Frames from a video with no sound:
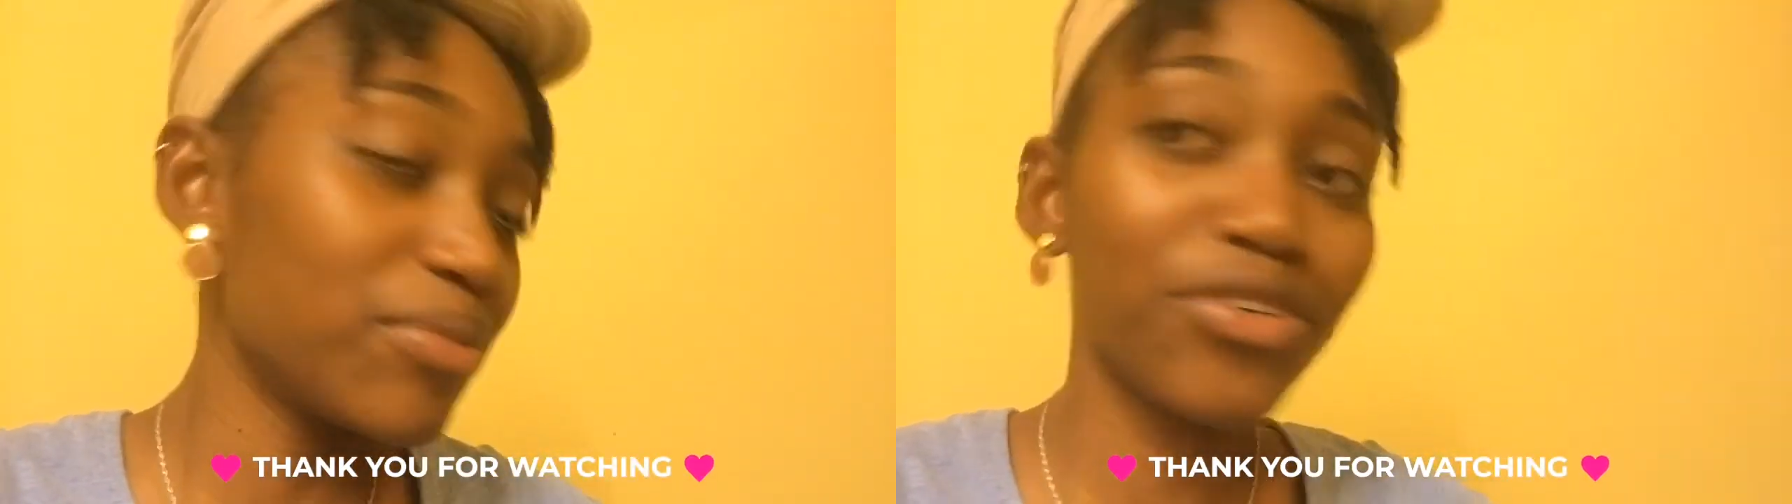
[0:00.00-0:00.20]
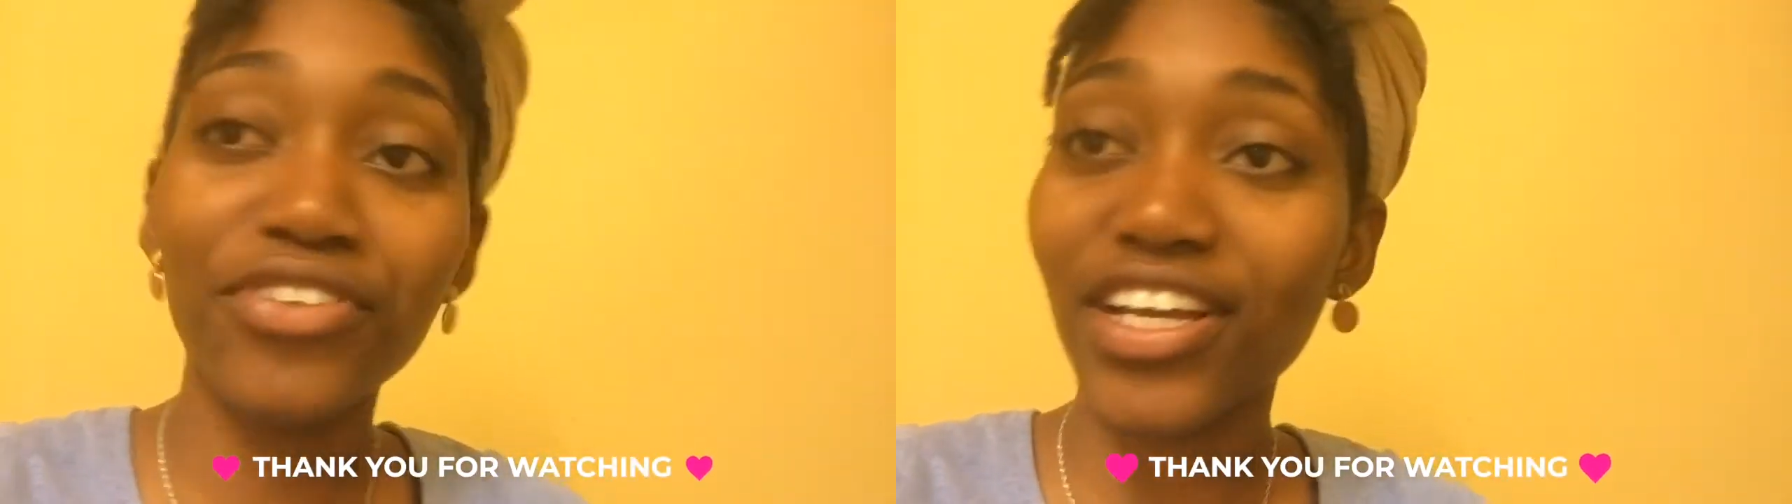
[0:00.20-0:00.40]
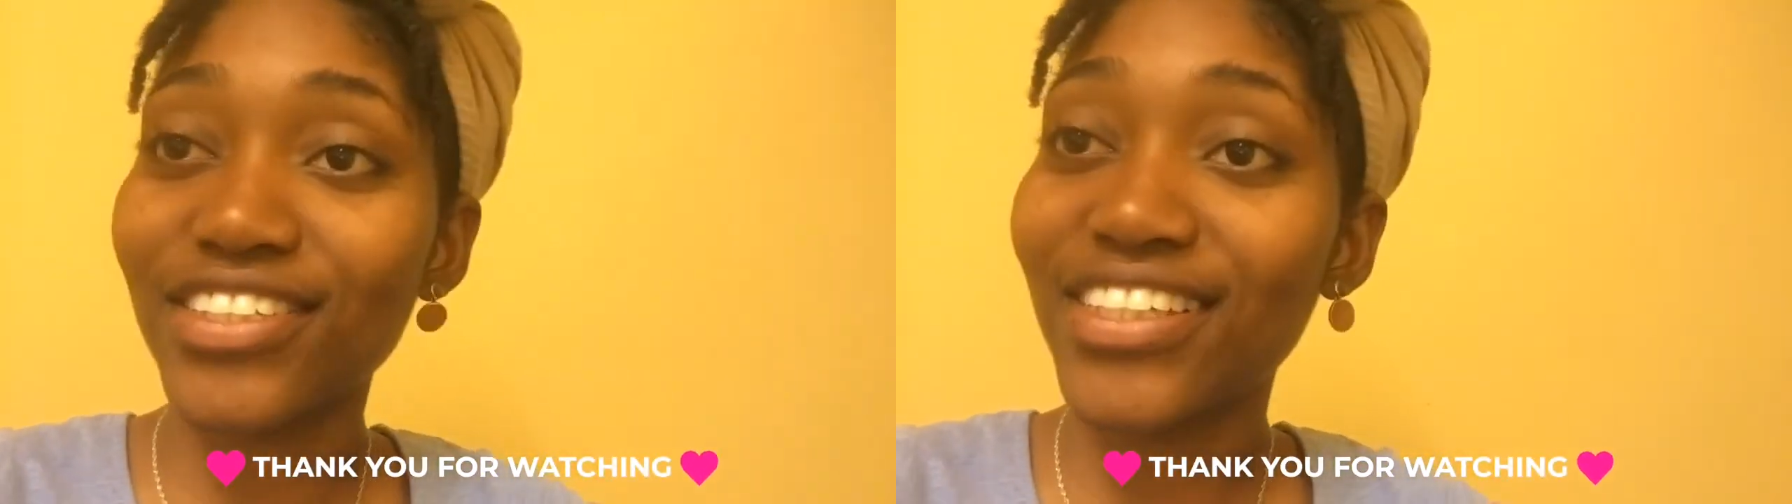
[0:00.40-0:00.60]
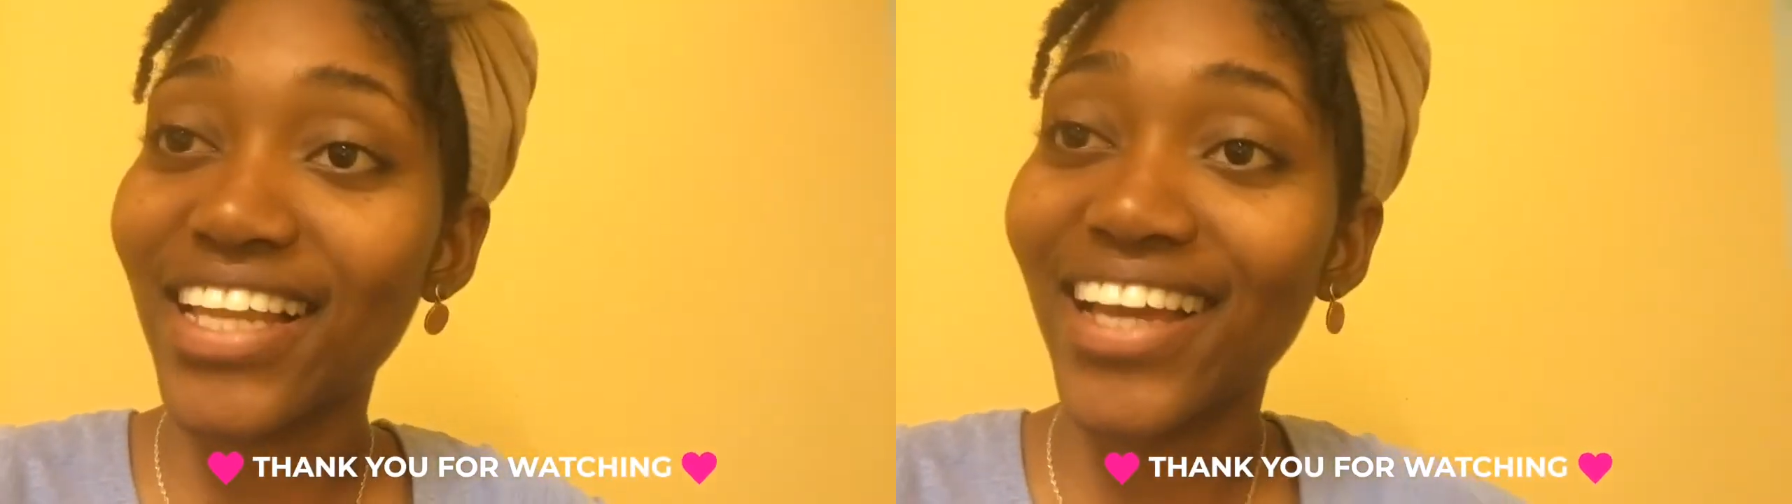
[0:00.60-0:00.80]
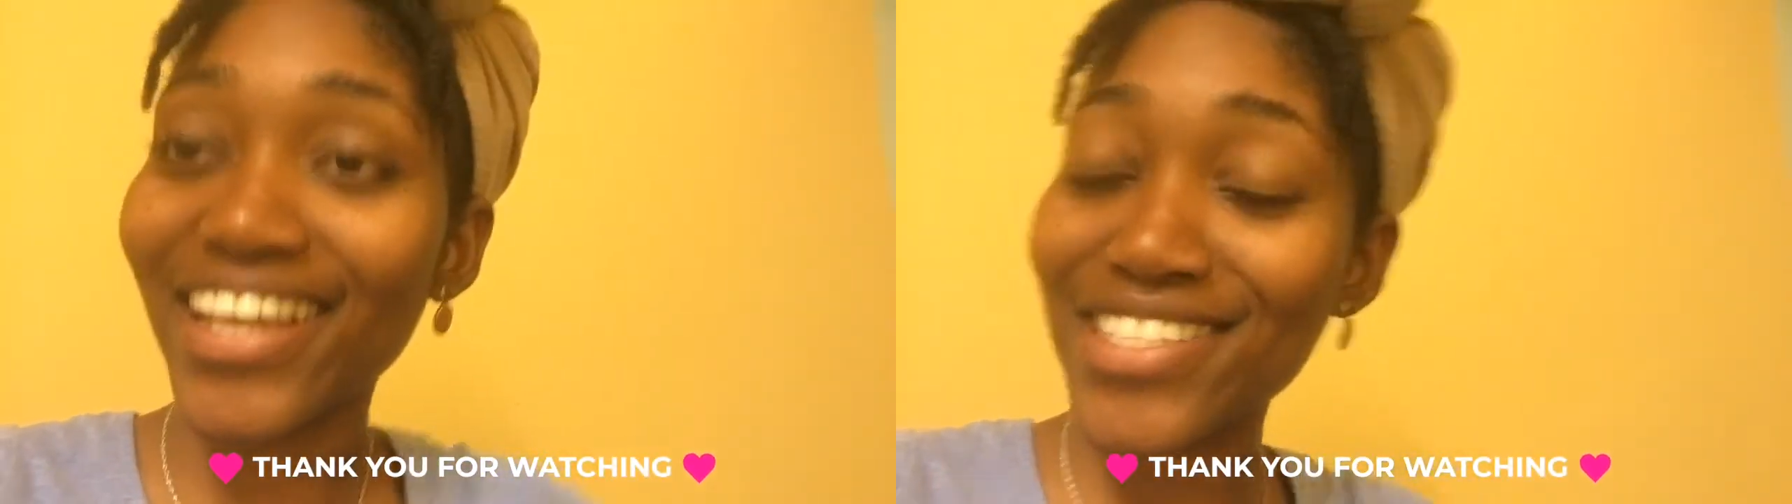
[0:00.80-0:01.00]
Don't forget to
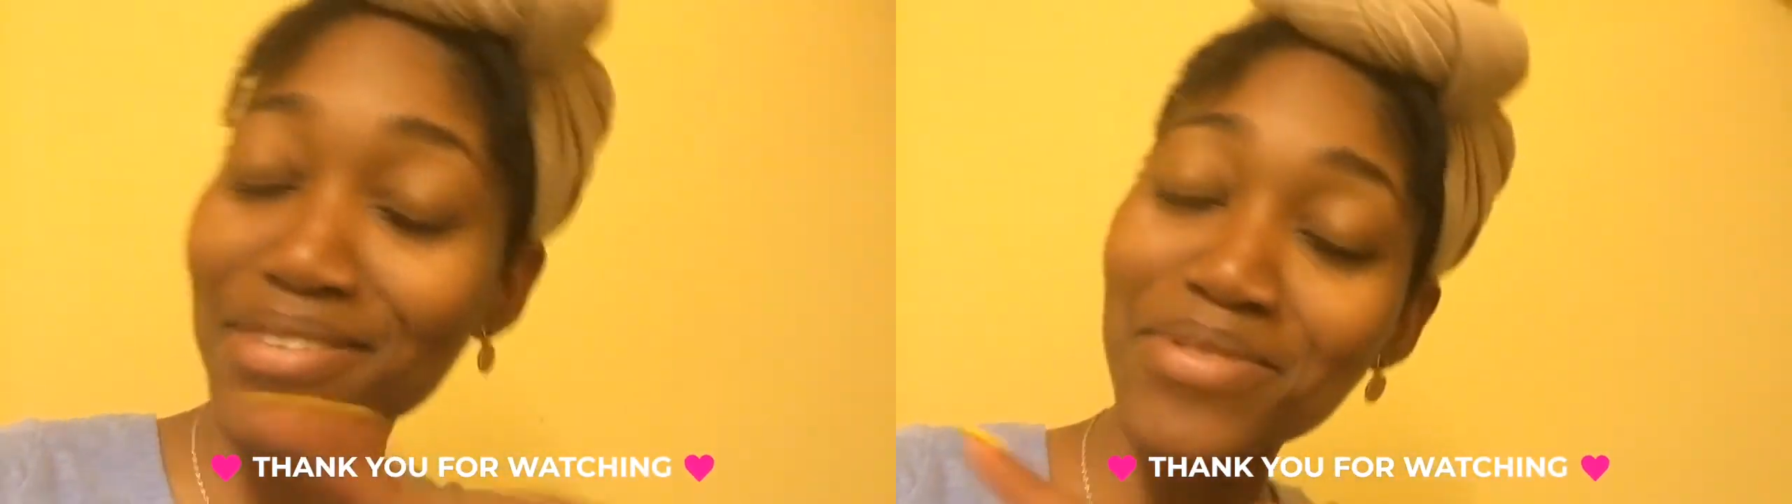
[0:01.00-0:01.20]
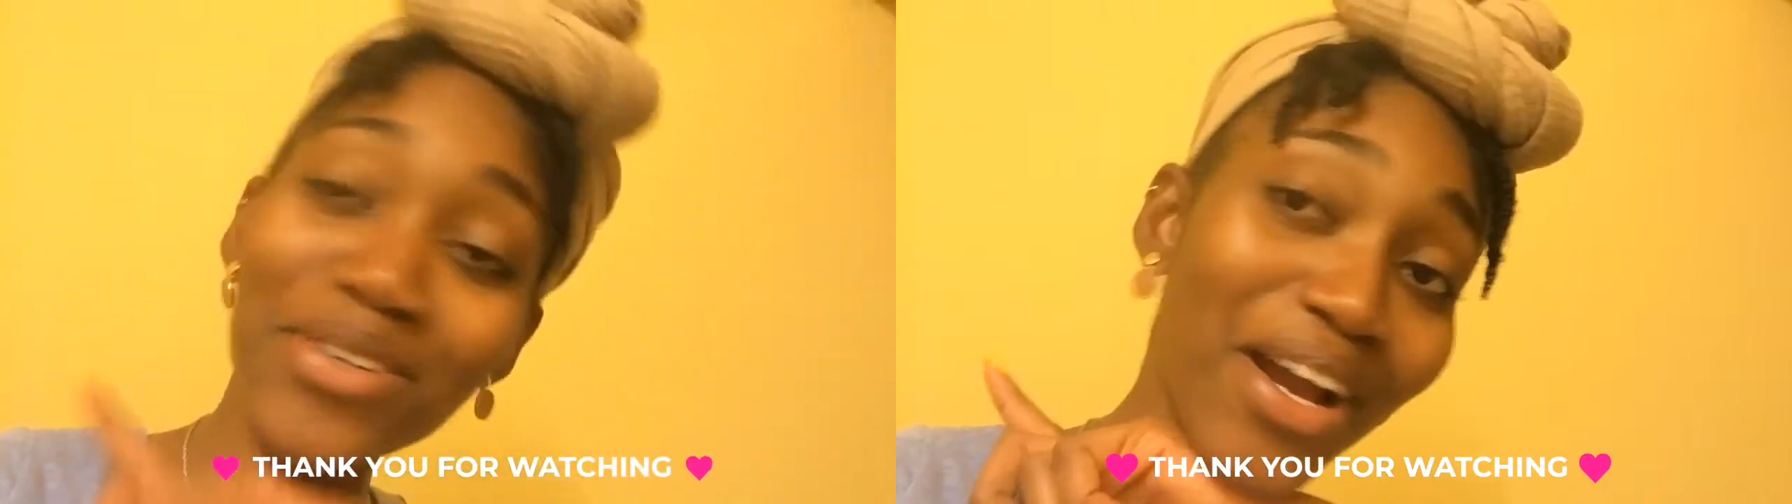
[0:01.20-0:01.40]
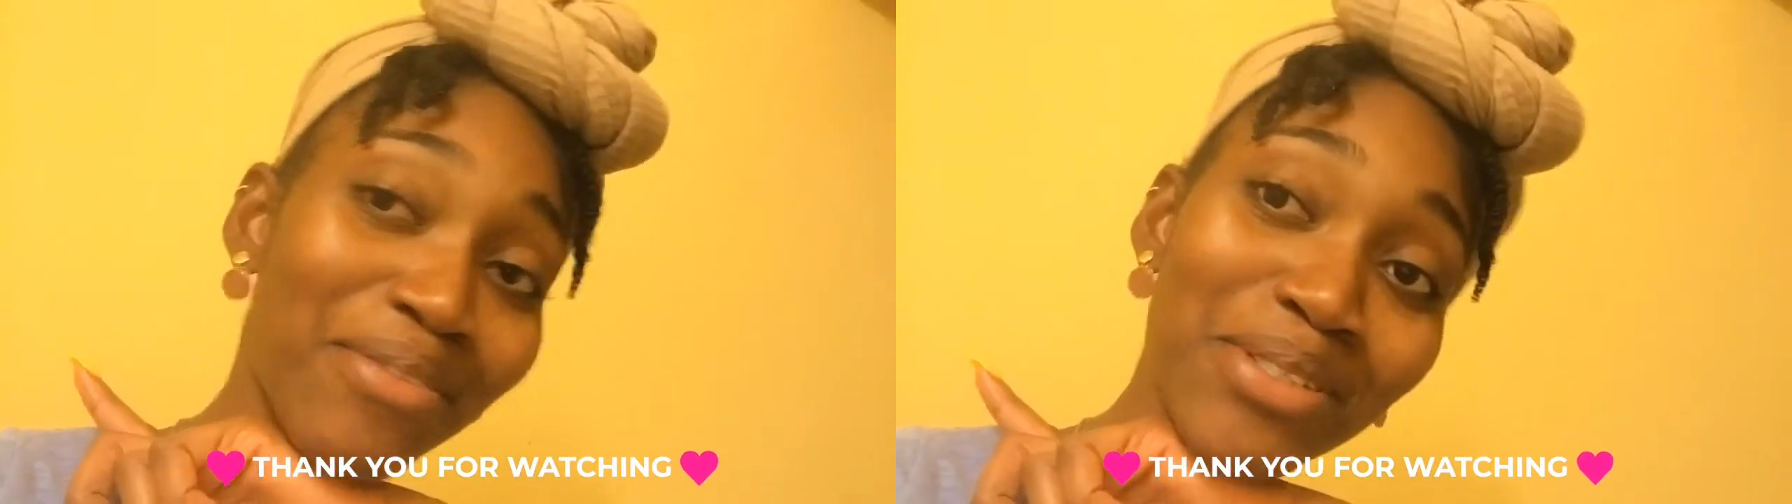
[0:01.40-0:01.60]
like and subscribe